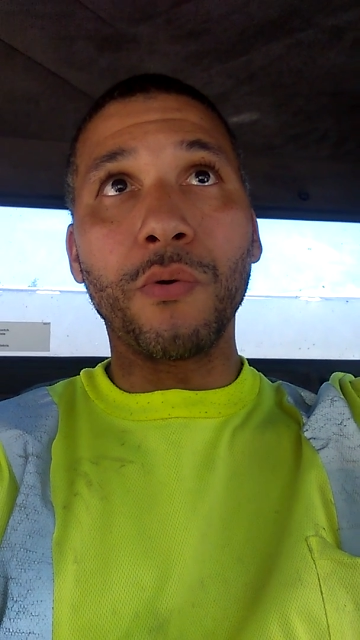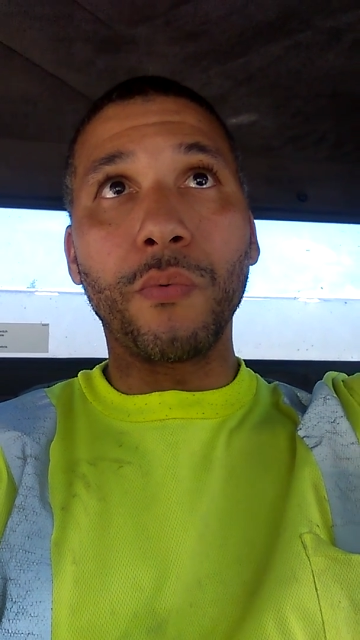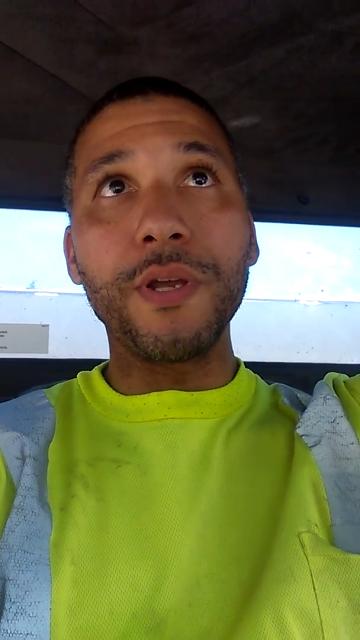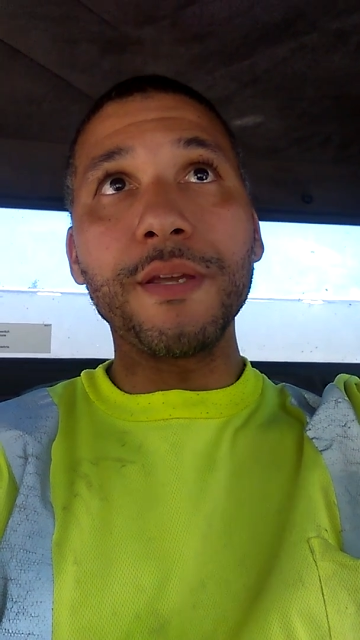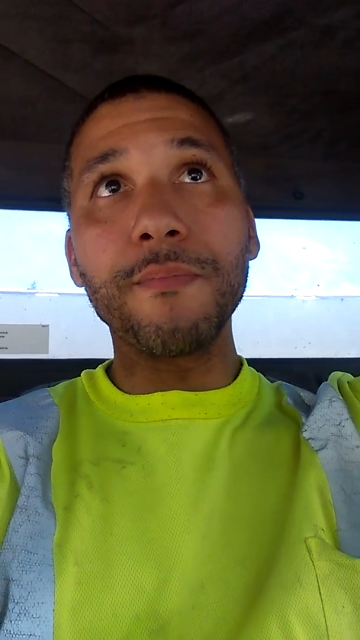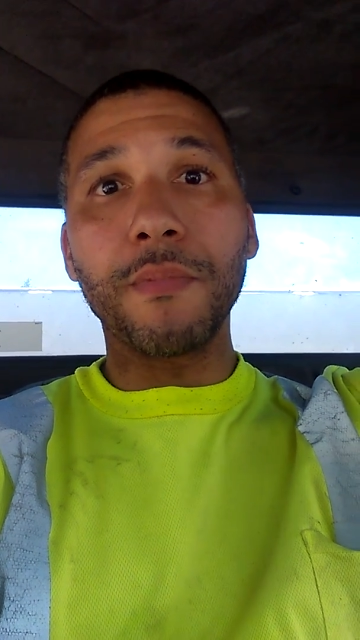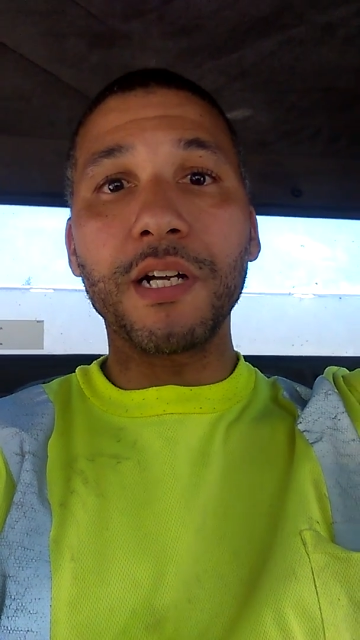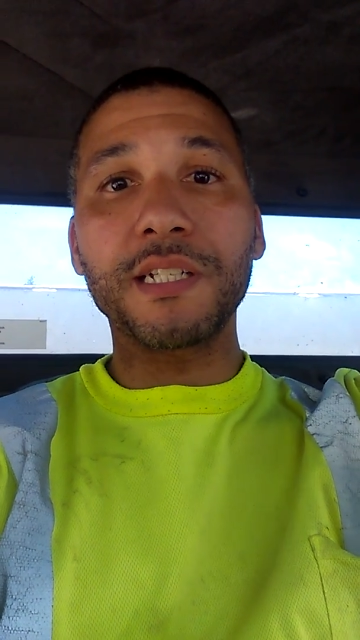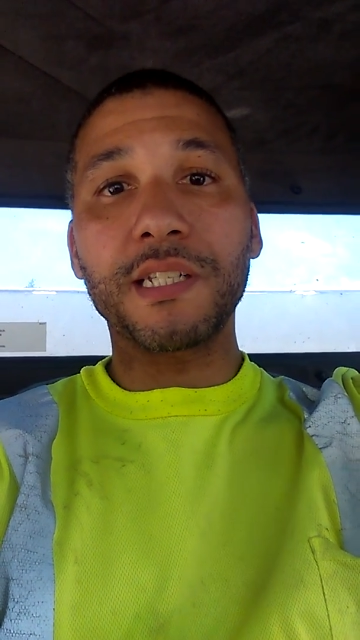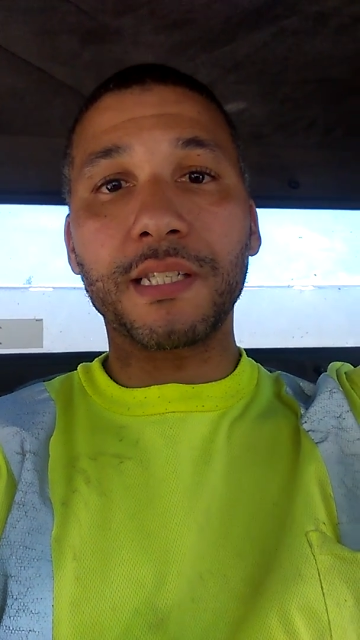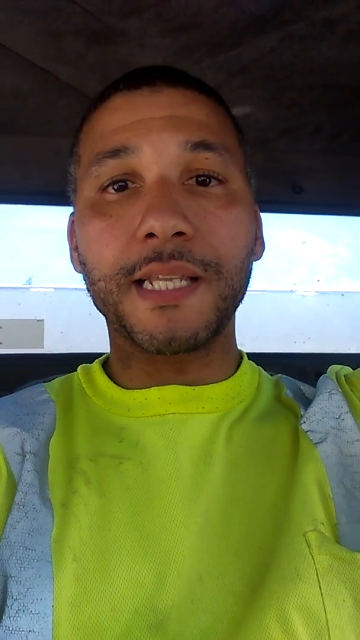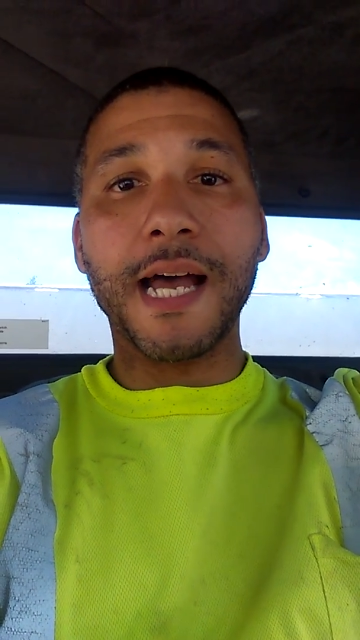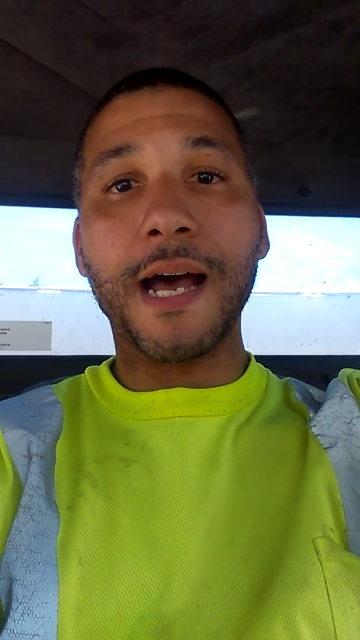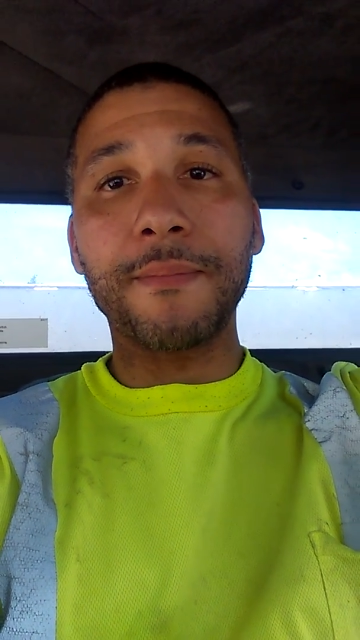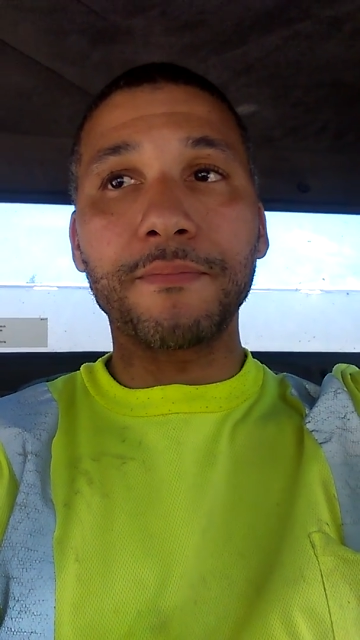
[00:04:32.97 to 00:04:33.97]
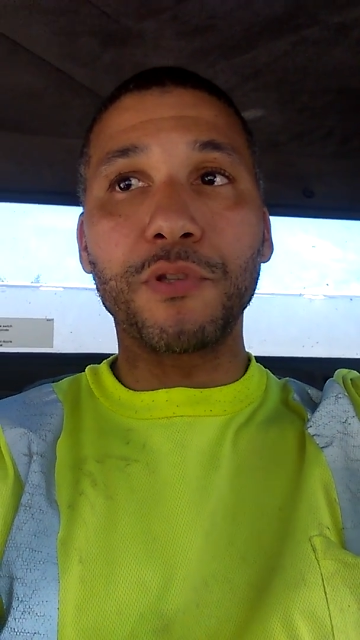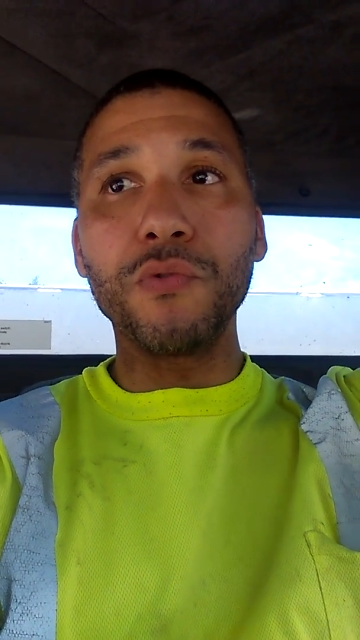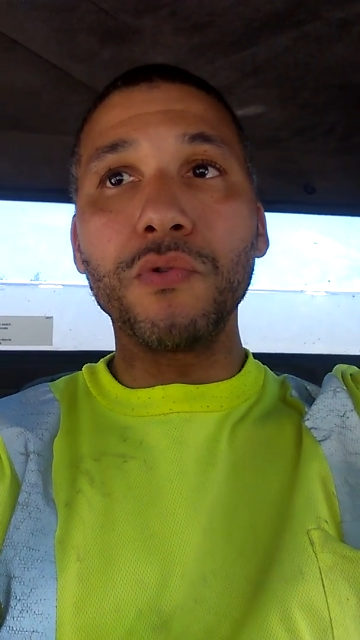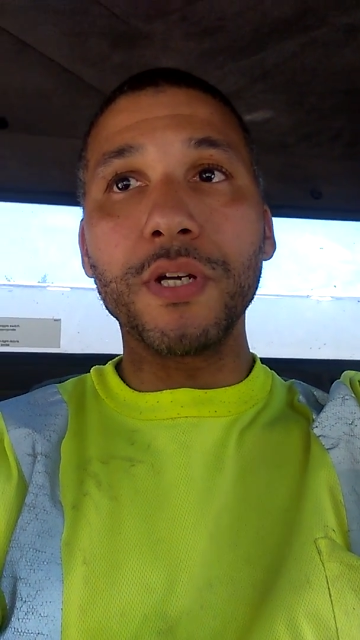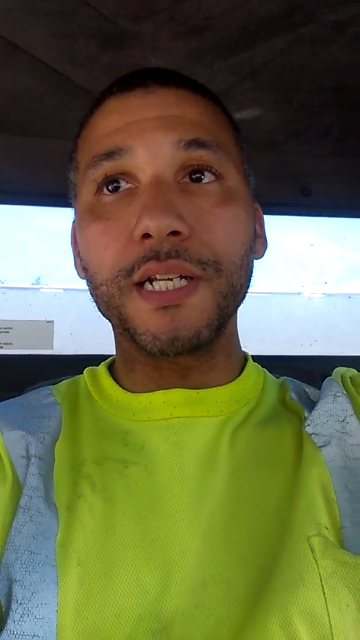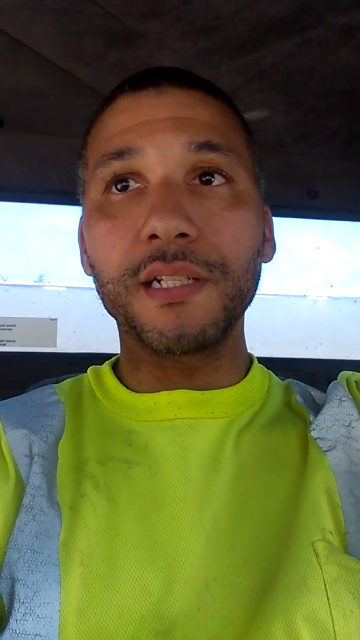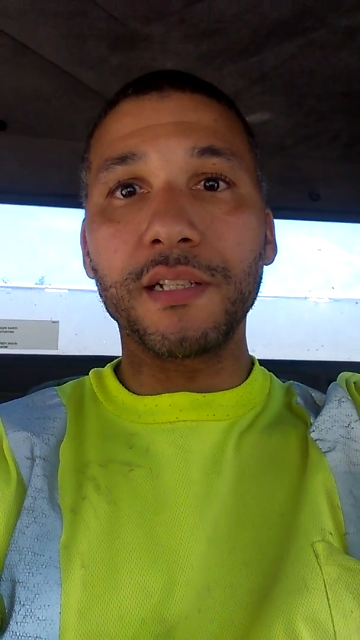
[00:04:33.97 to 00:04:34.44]
we must stop
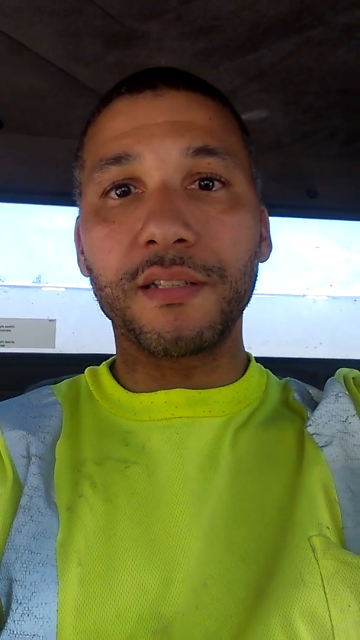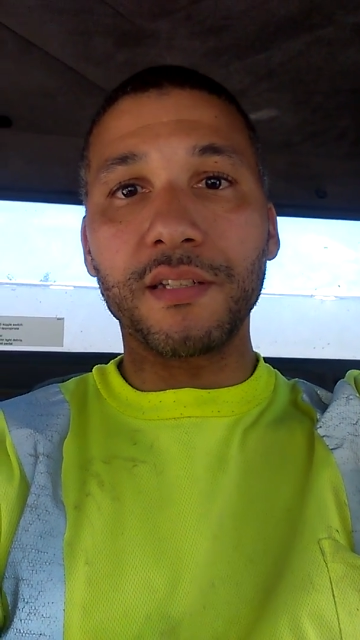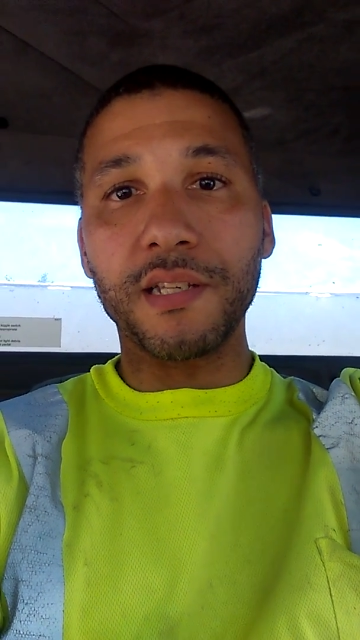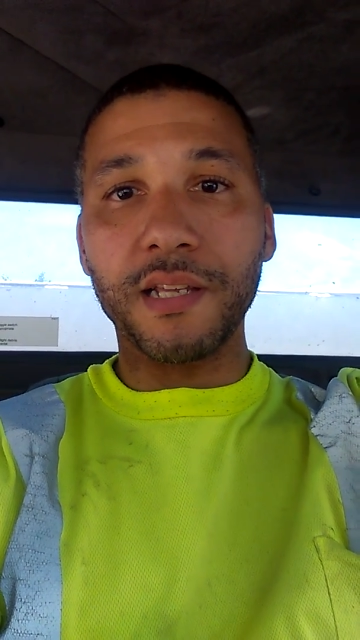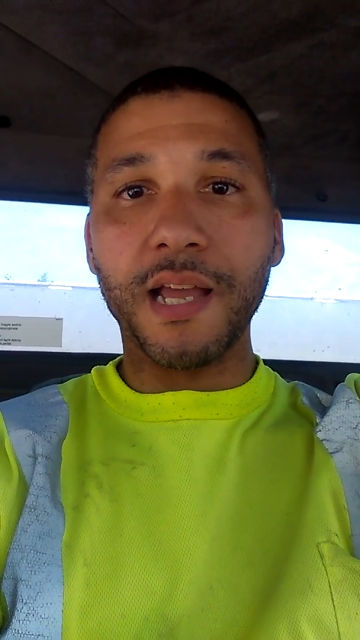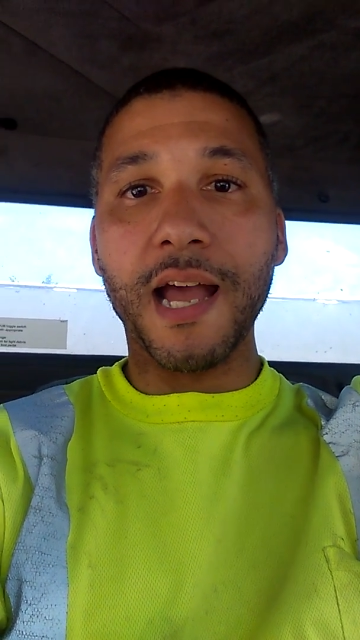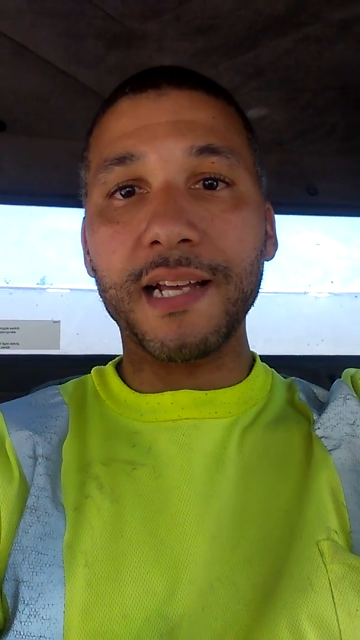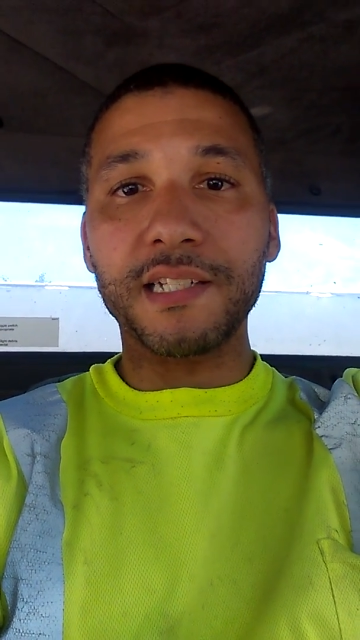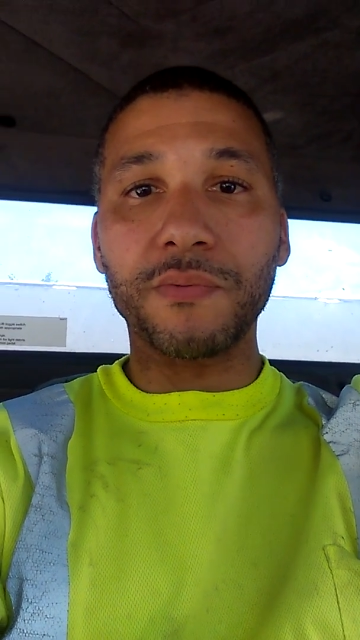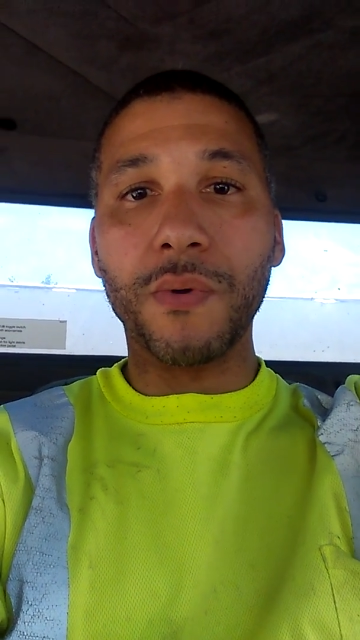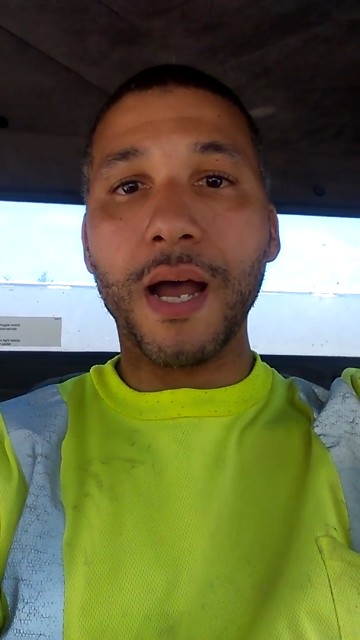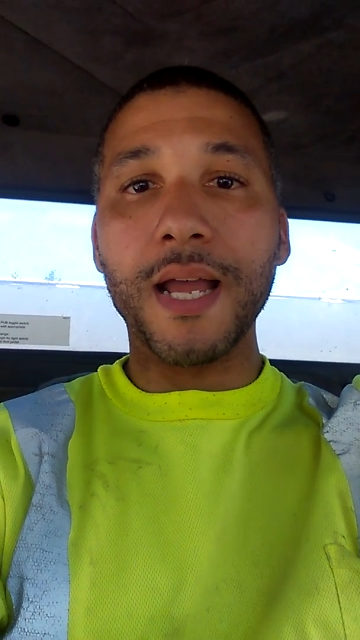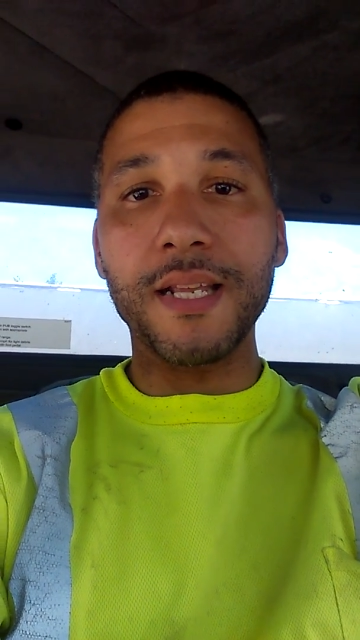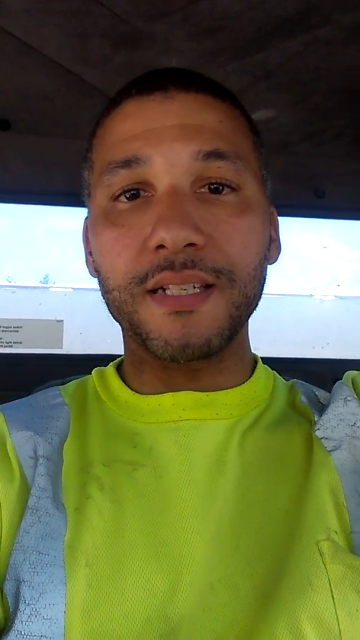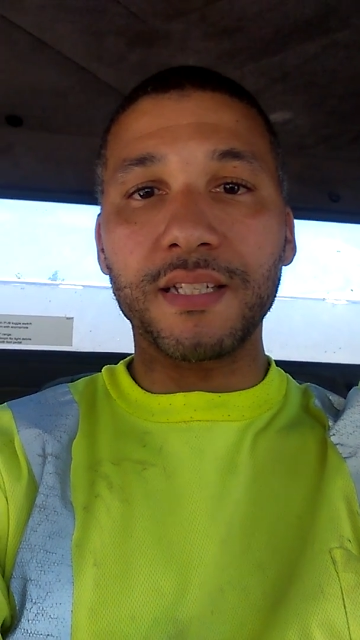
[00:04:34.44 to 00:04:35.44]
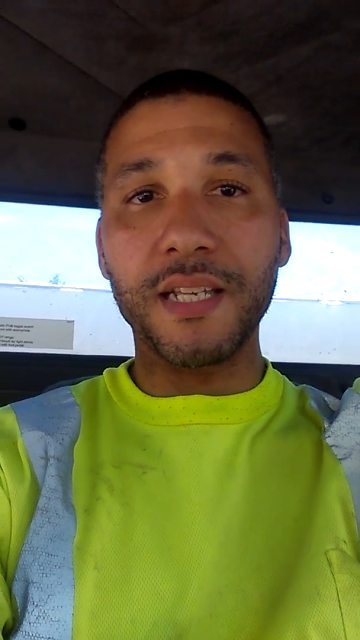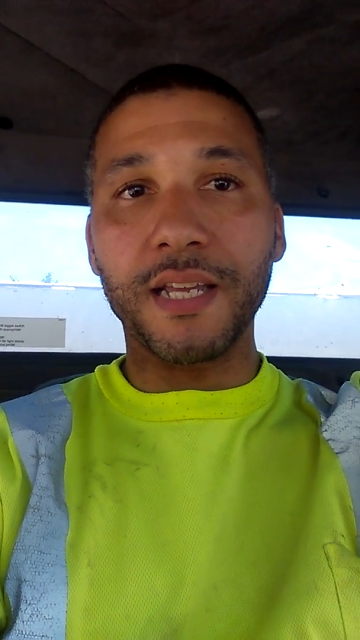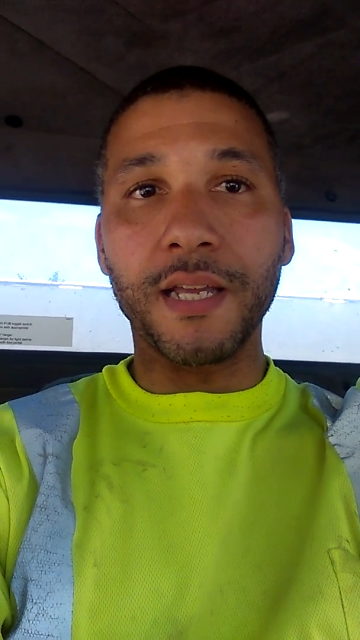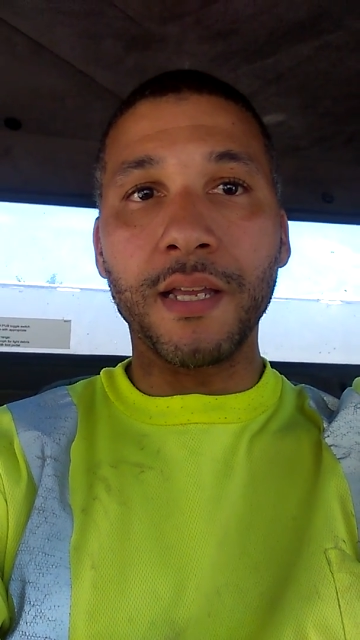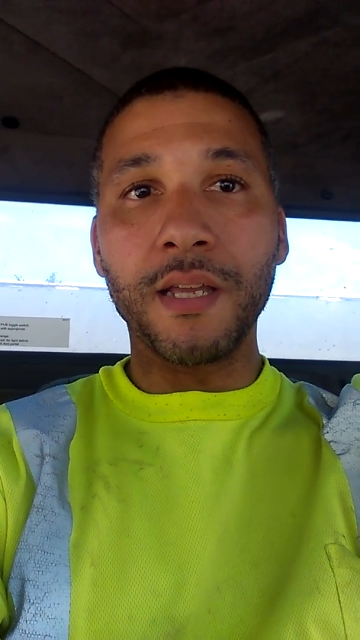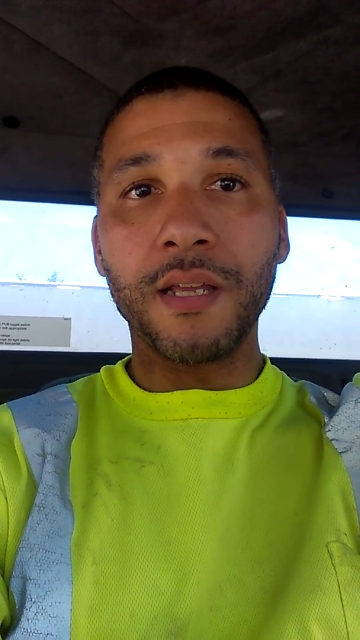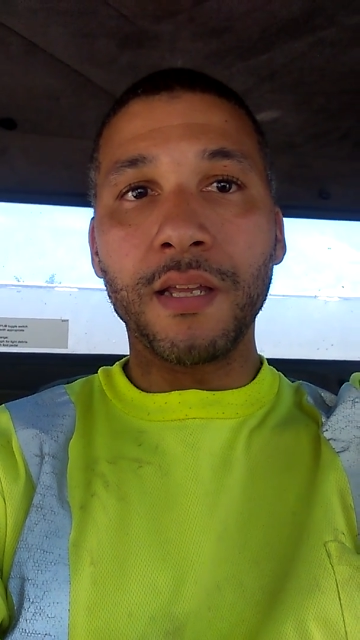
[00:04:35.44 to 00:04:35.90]
doing X, Y, and Z.